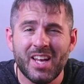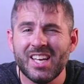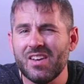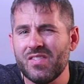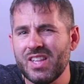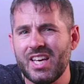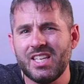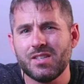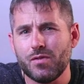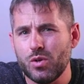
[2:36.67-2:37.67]
given the ease
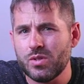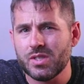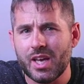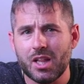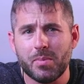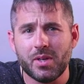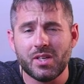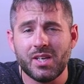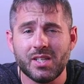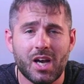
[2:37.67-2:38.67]
of use,
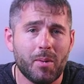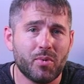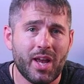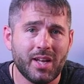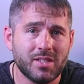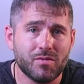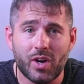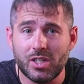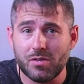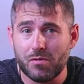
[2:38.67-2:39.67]
scalability, and comprehensive
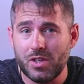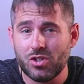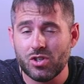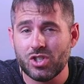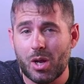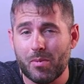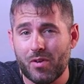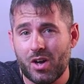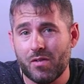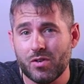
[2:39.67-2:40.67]
range of features
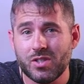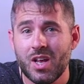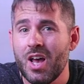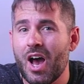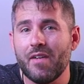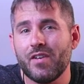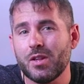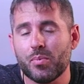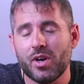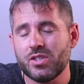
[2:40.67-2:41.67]
Shopify offers, I found the
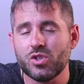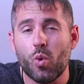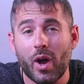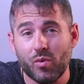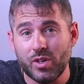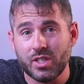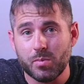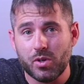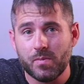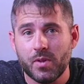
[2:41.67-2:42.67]
price is quite
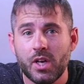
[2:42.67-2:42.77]
reasonable.